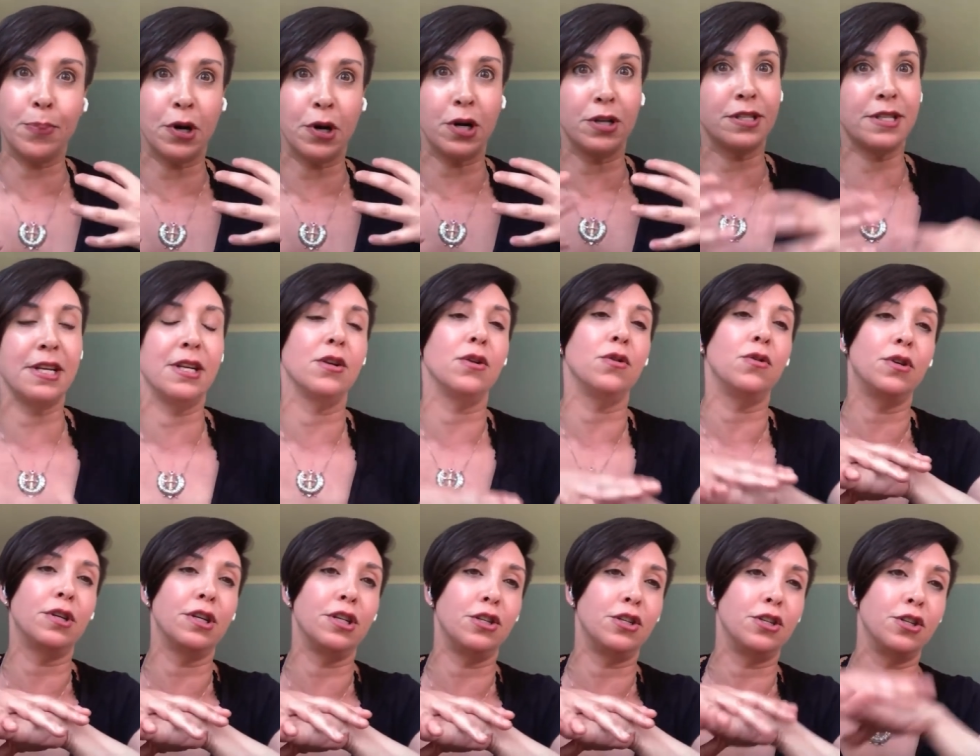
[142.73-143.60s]
person
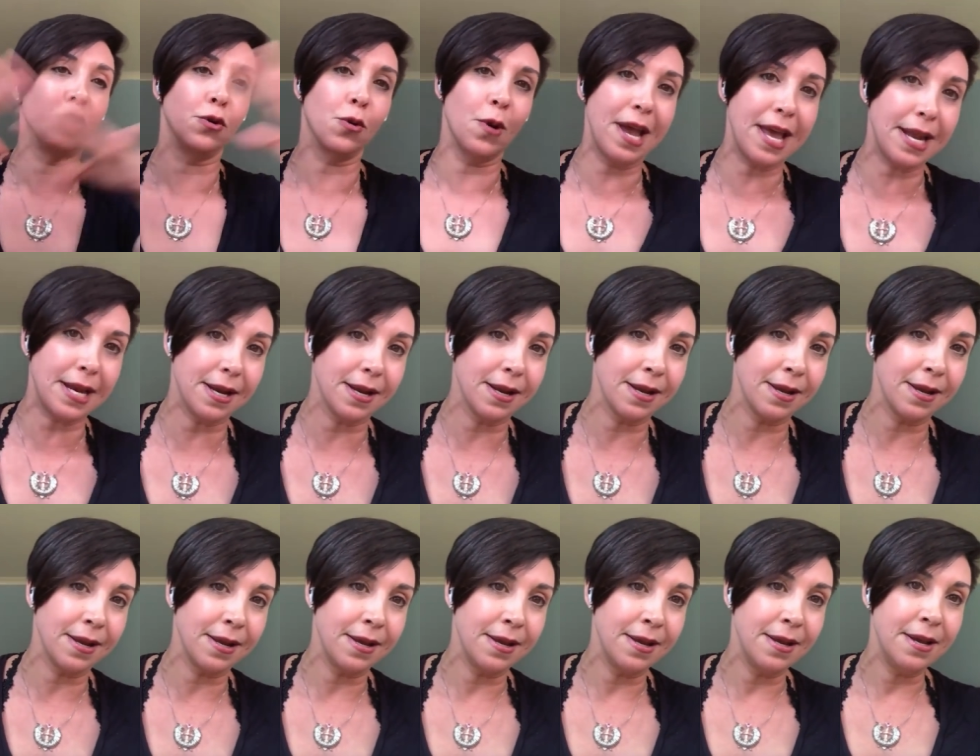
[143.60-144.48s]
who could do it
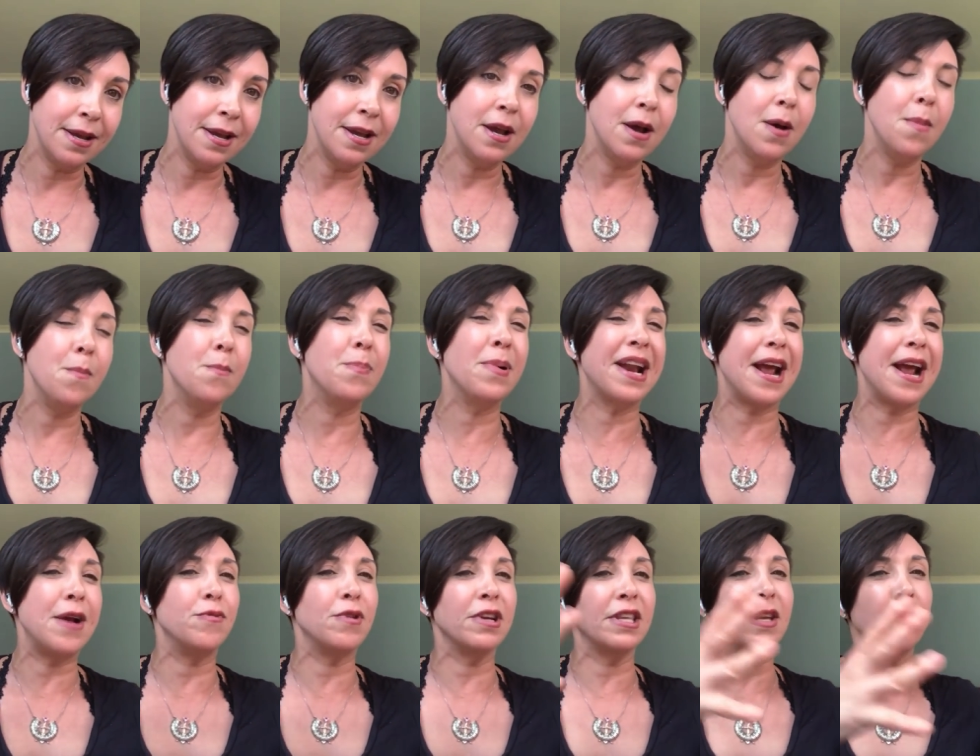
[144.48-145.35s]

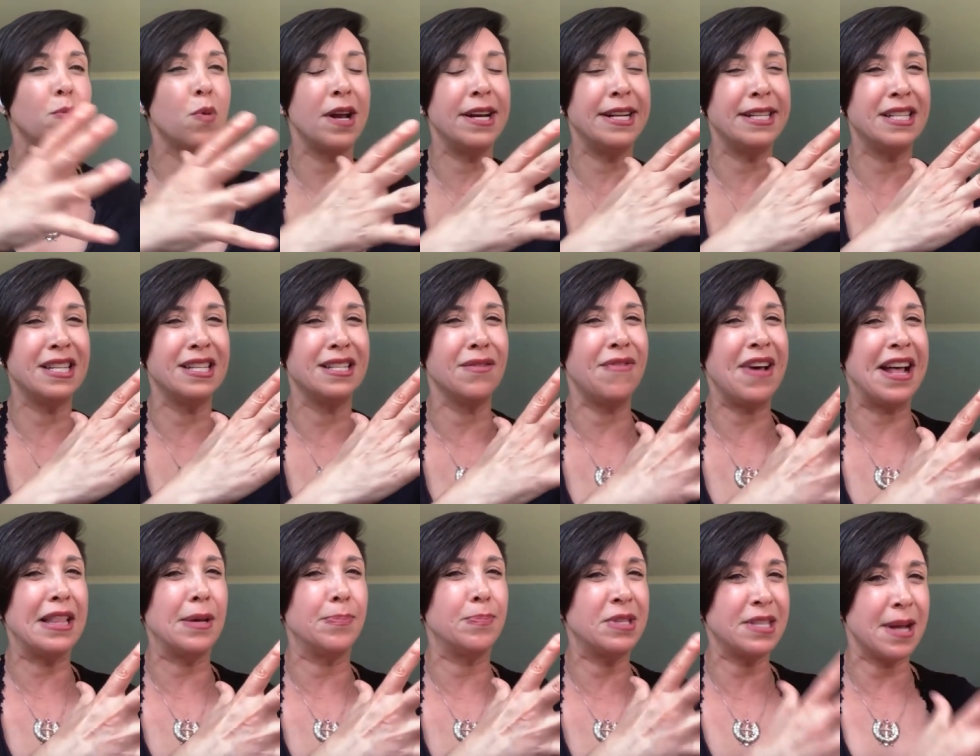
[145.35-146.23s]
but I really wanted to
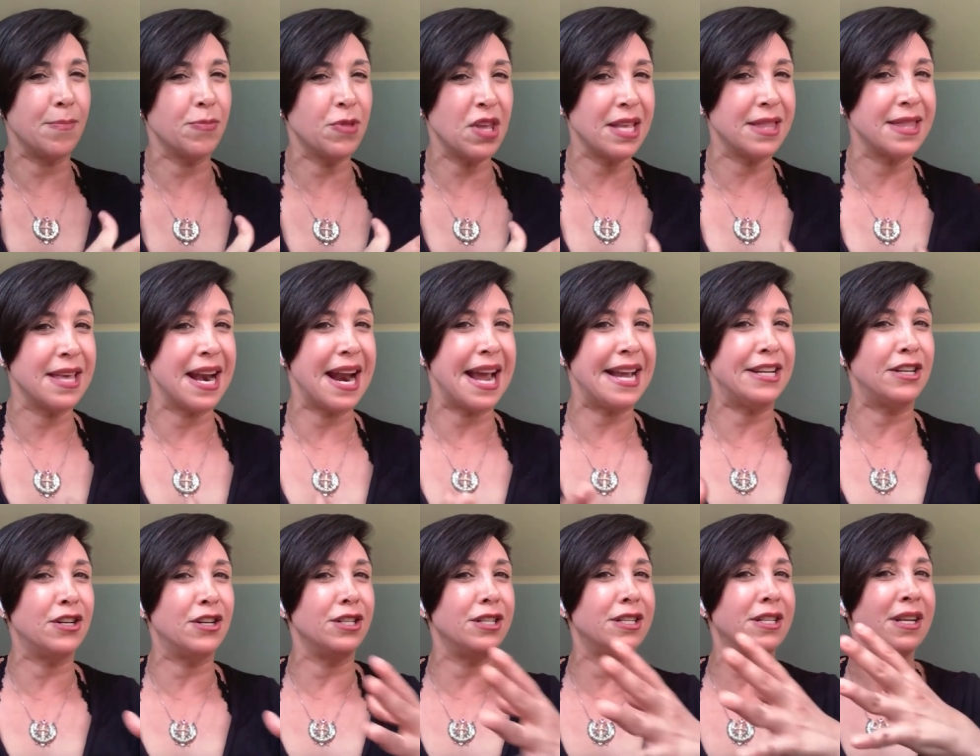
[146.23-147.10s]
develop something that
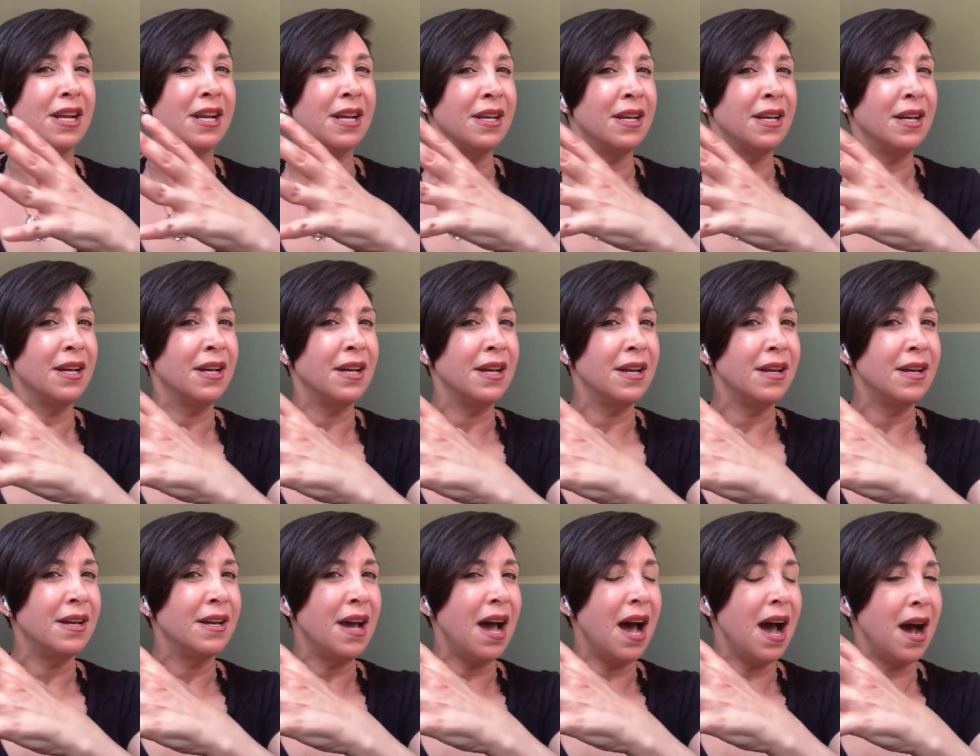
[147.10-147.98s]
I could
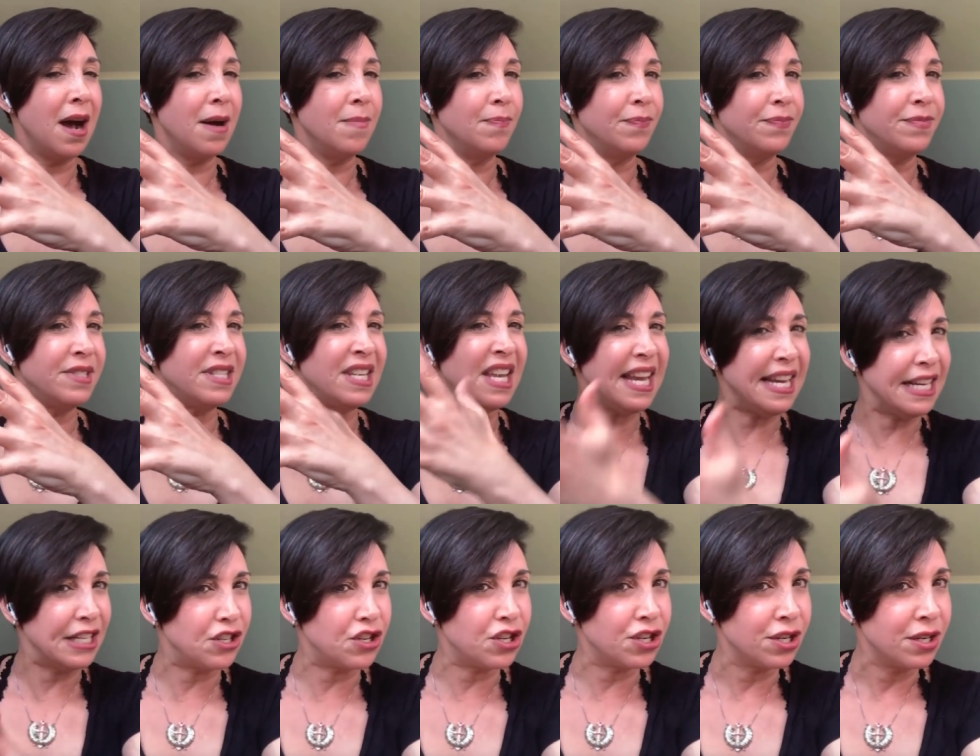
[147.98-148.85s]
um,
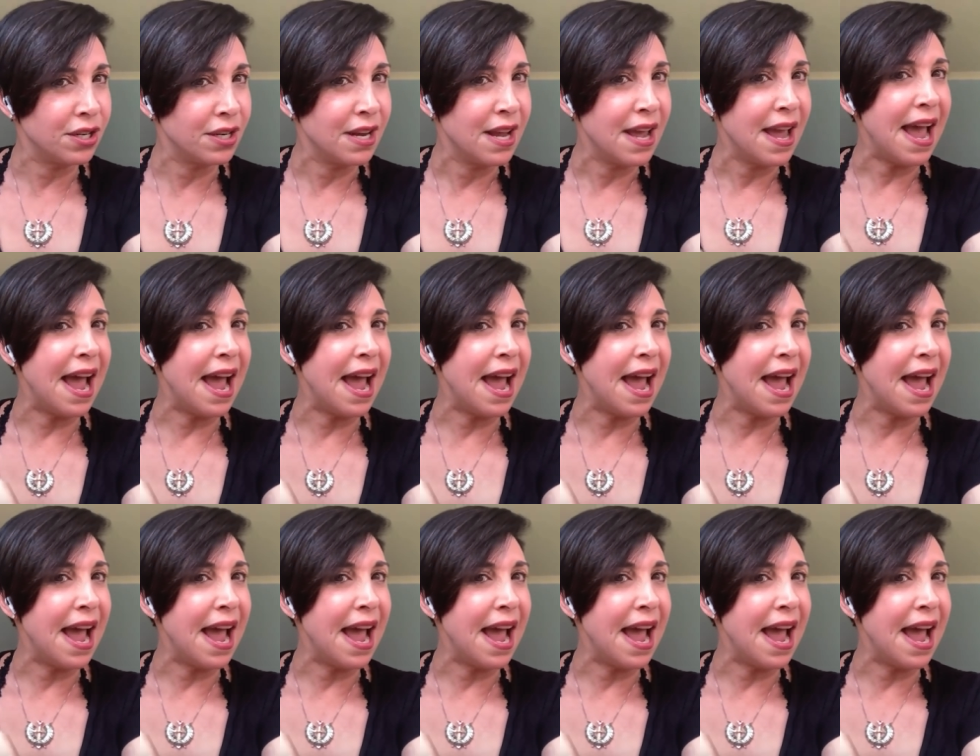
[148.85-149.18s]
teach.